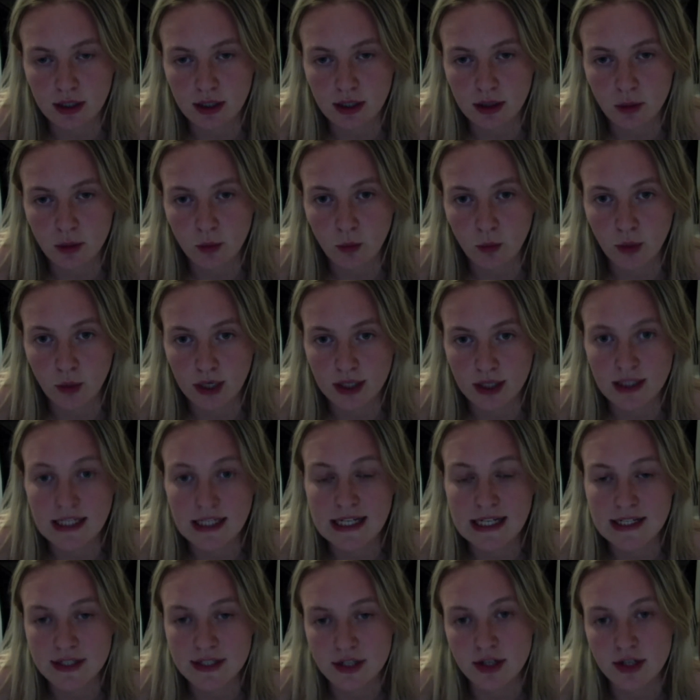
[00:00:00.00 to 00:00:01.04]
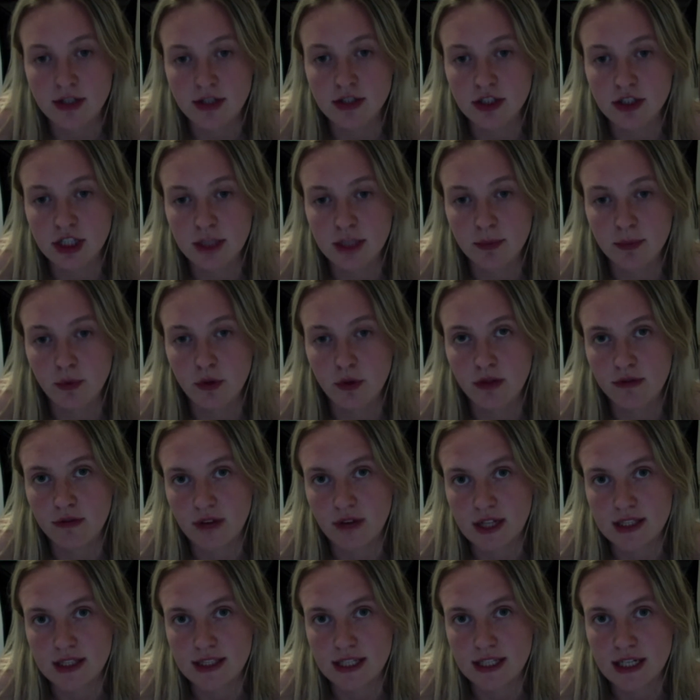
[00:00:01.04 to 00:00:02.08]
win an internship with
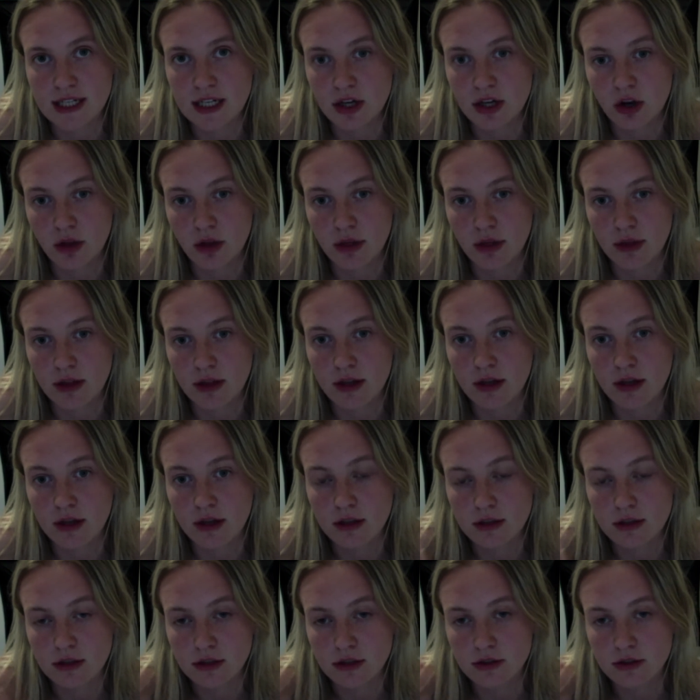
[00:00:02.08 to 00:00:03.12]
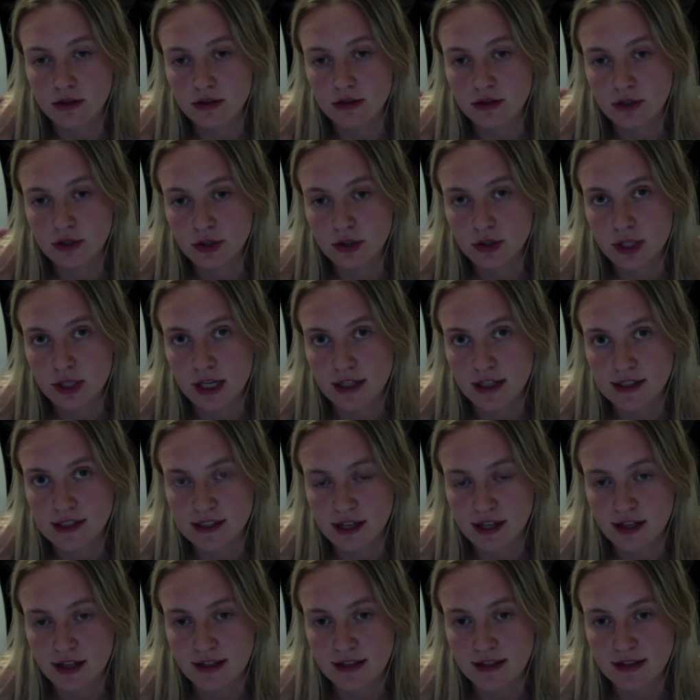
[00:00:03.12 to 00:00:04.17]
Fenty on the new year
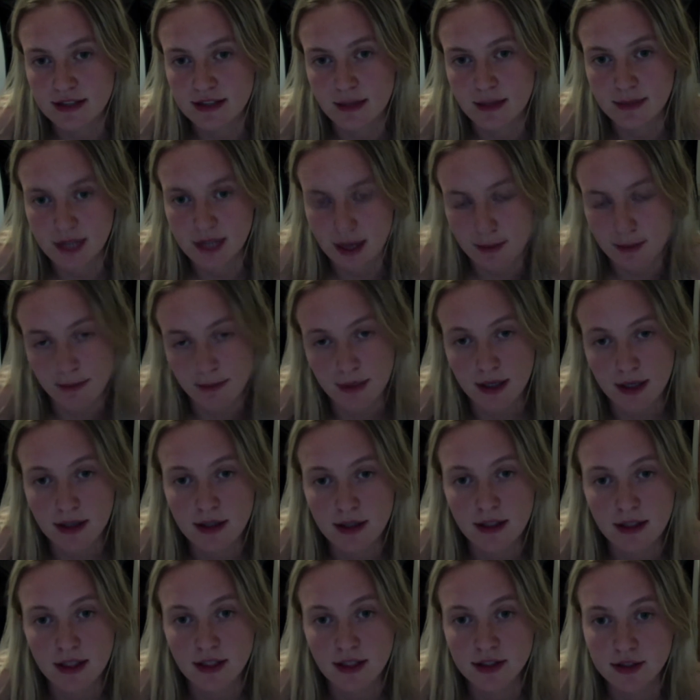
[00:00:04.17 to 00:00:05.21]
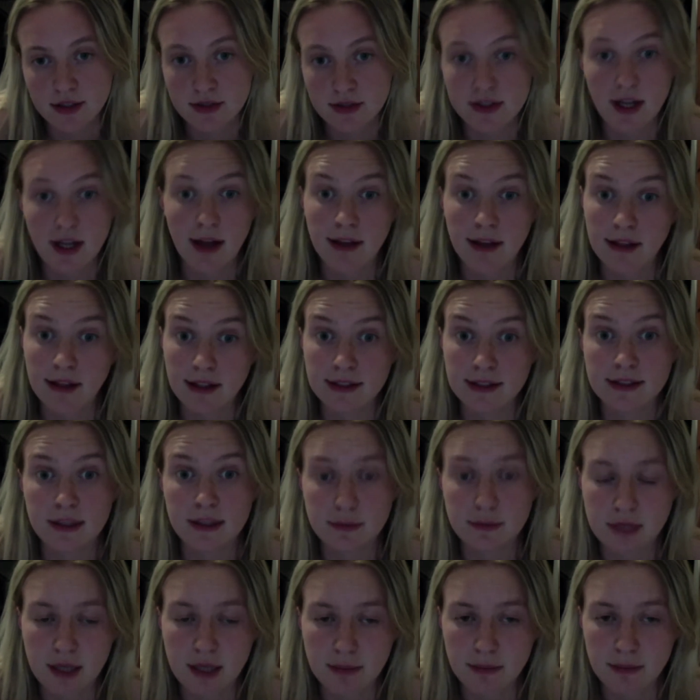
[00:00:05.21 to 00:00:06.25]
starting September. So starting this
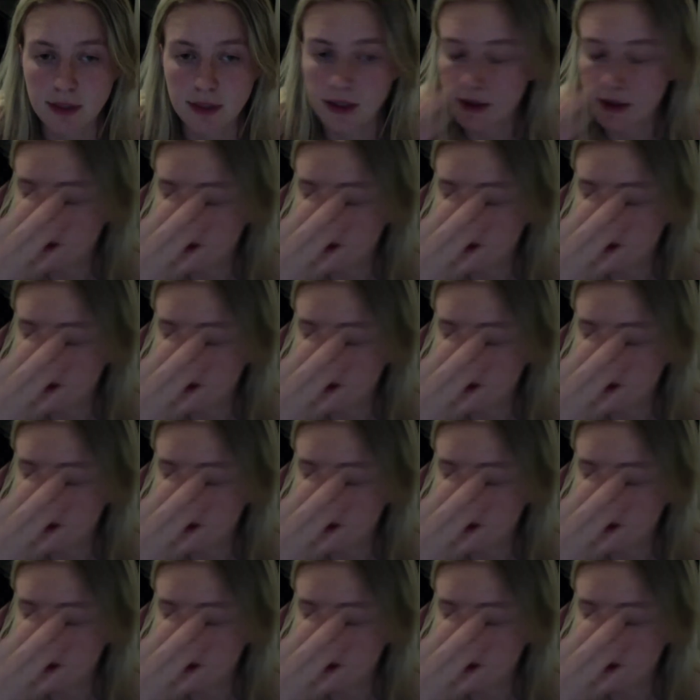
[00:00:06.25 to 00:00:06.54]
September.